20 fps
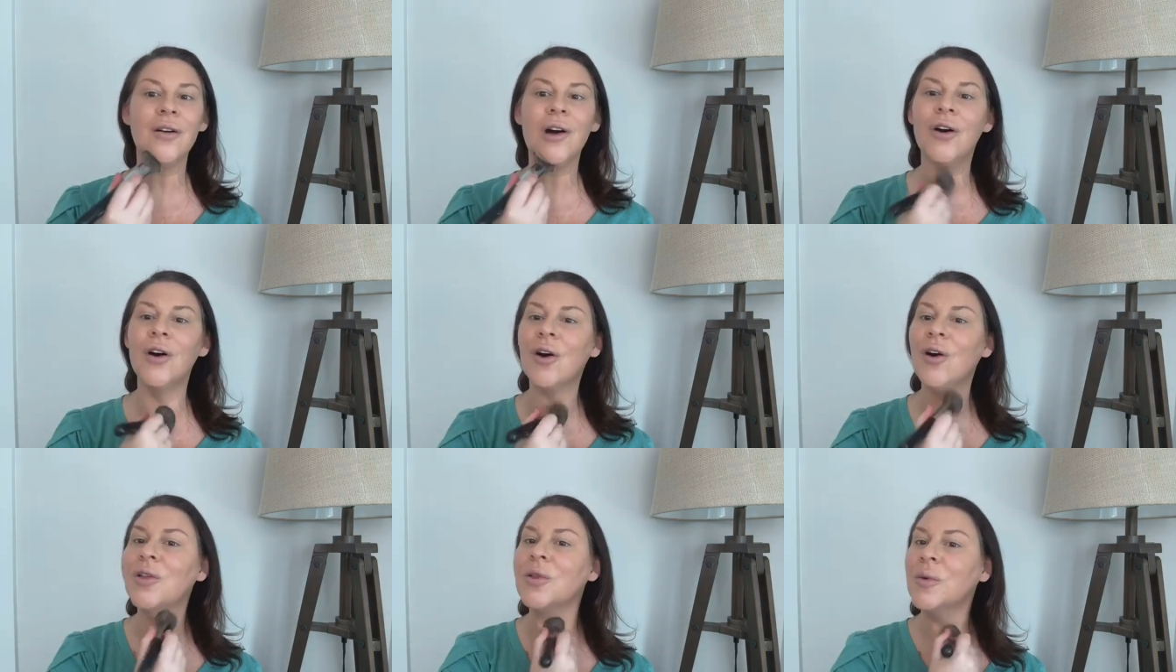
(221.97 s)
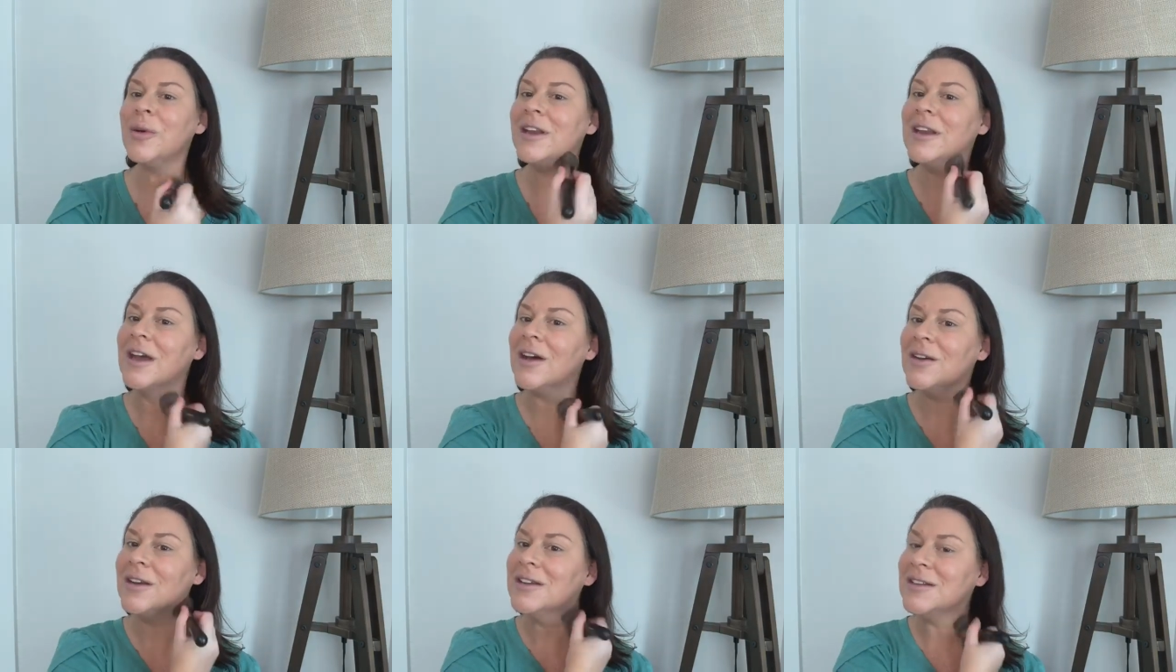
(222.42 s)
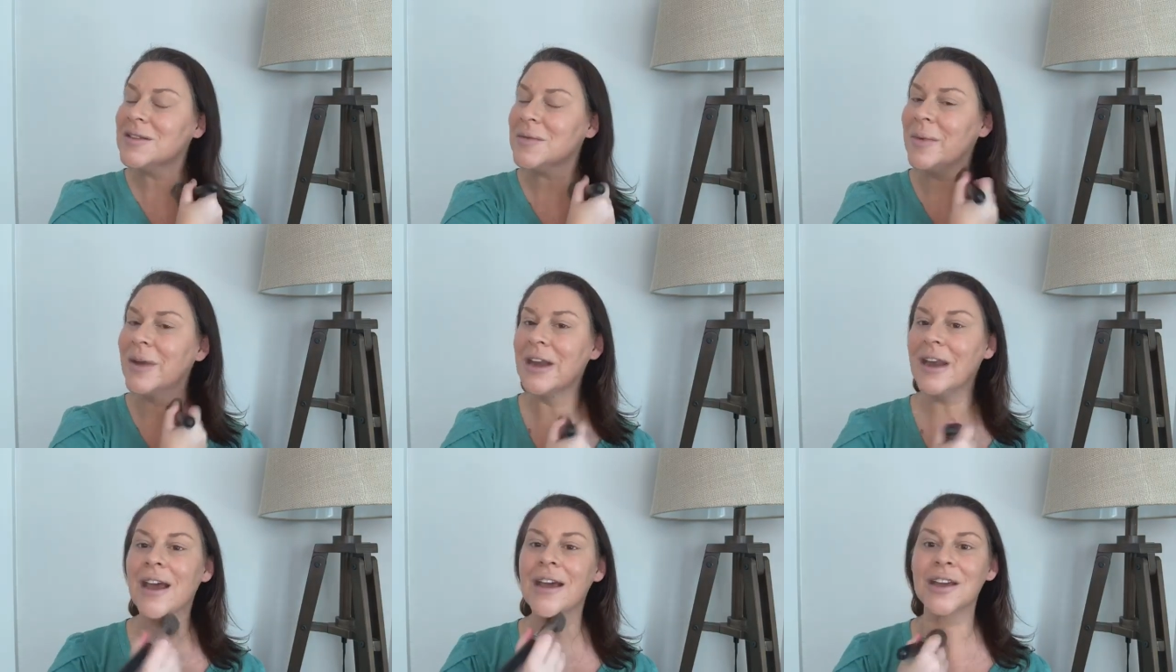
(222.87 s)
all the way down into my
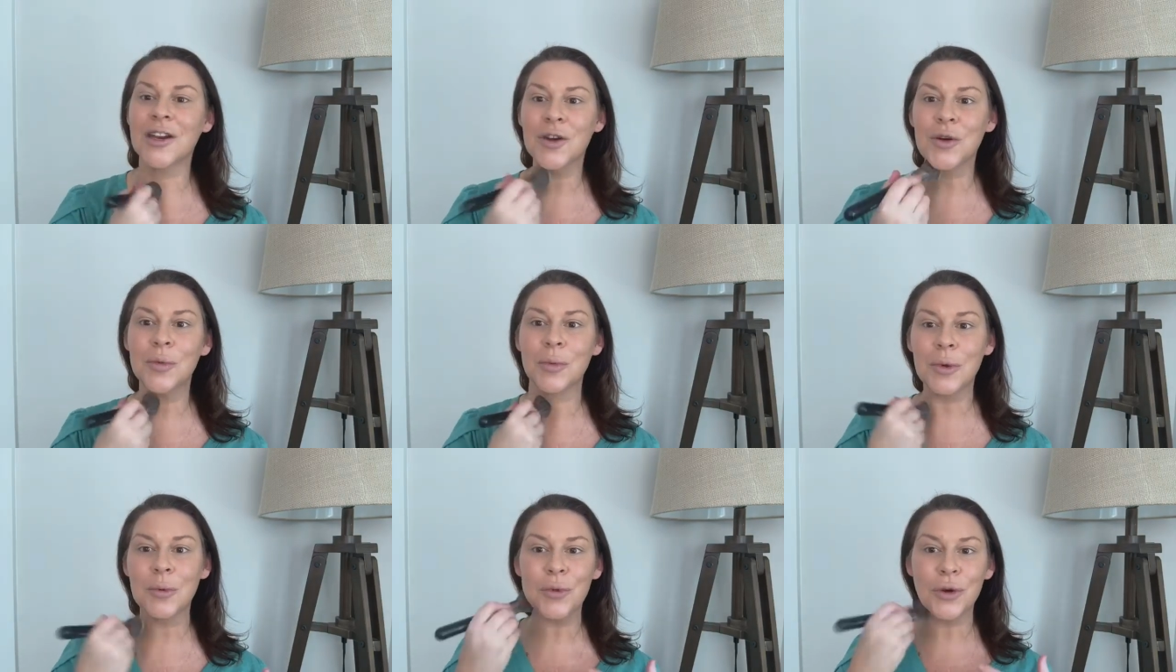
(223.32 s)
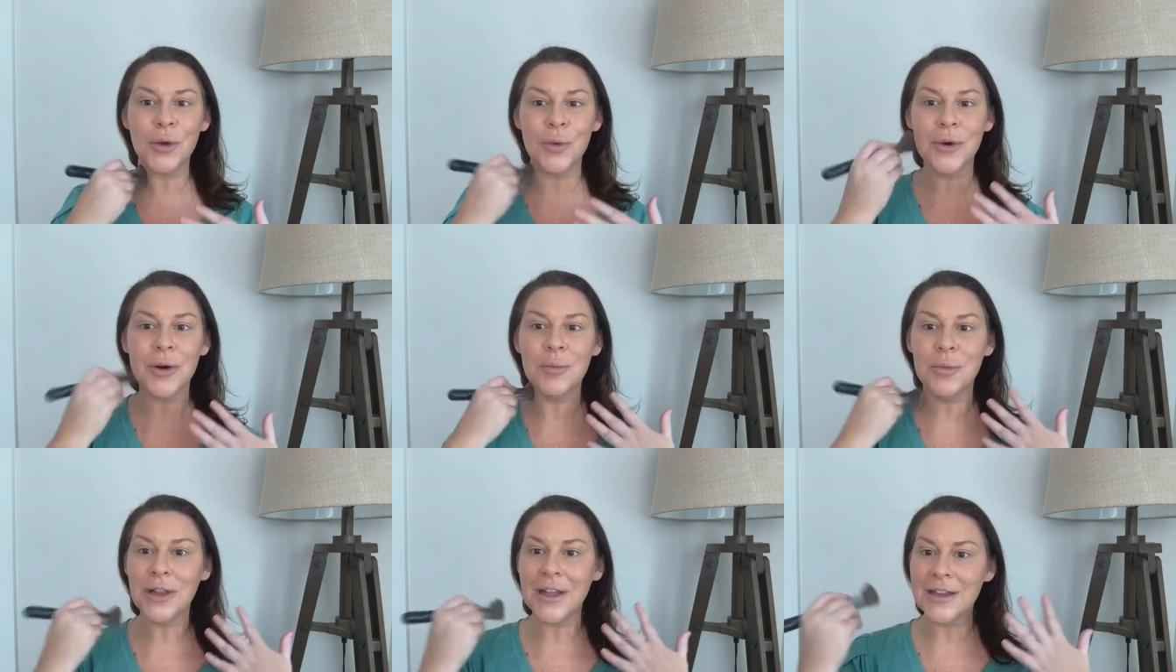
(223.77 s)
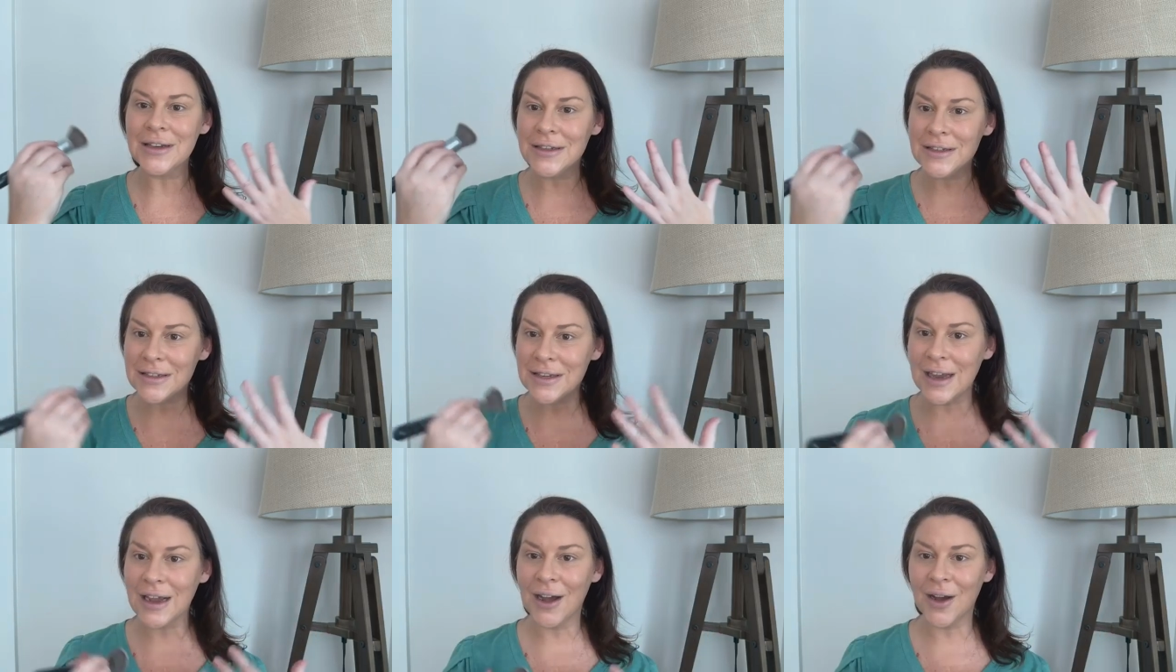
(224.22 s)
neck and remember you want to blend
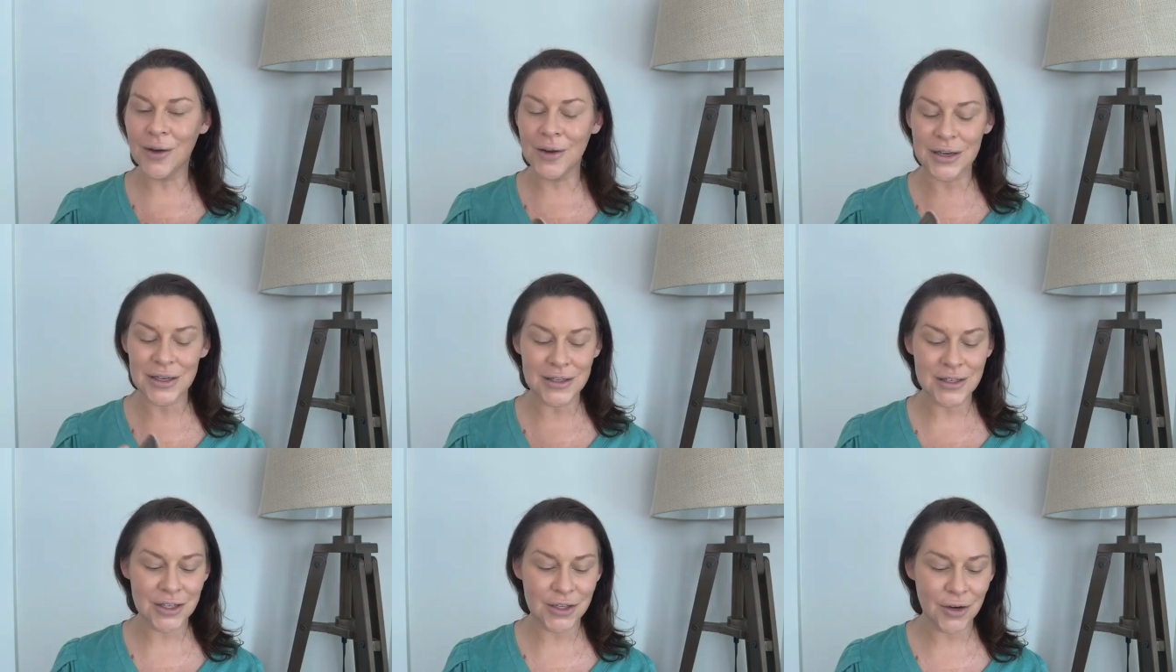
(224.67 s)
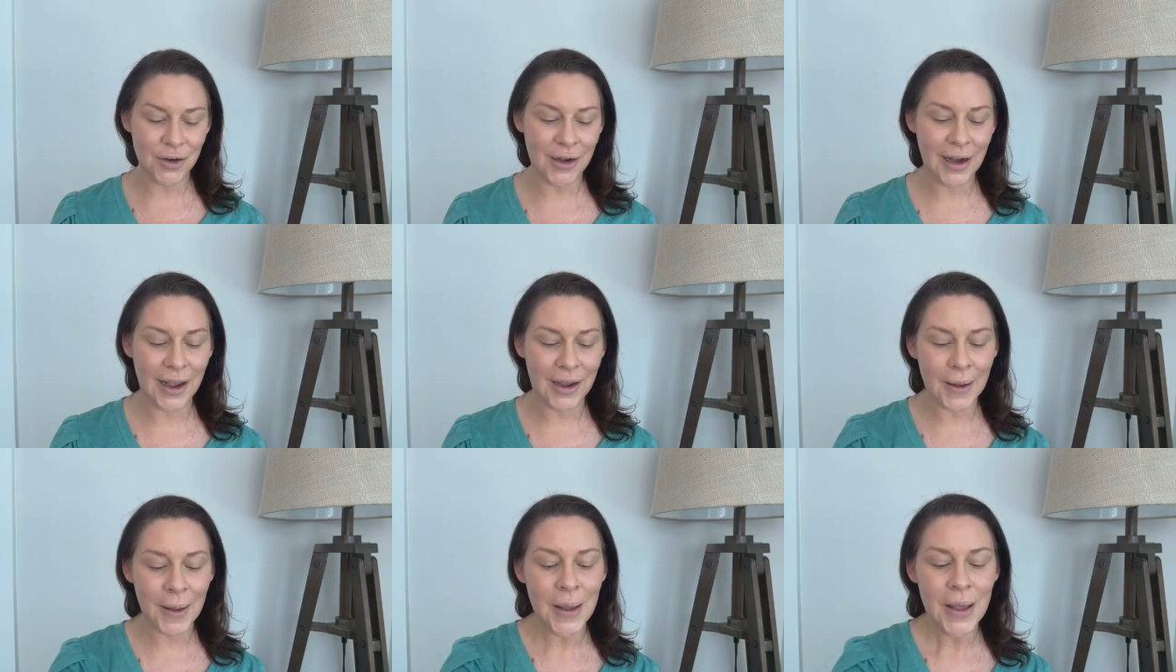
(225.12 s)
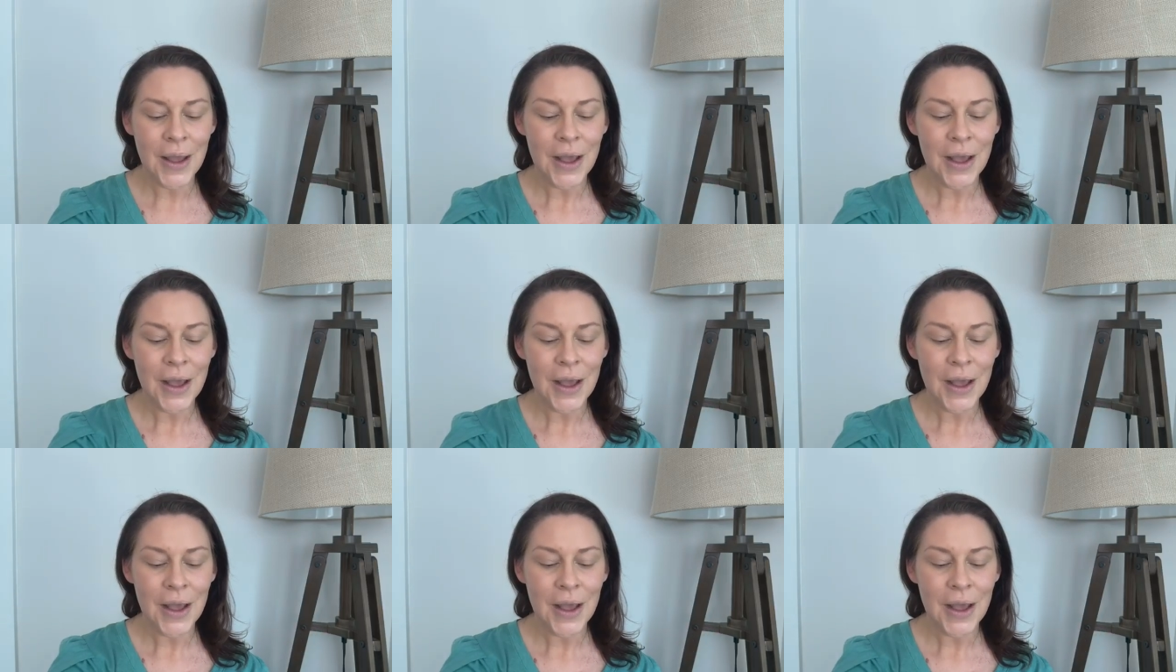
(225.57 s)
down into your neck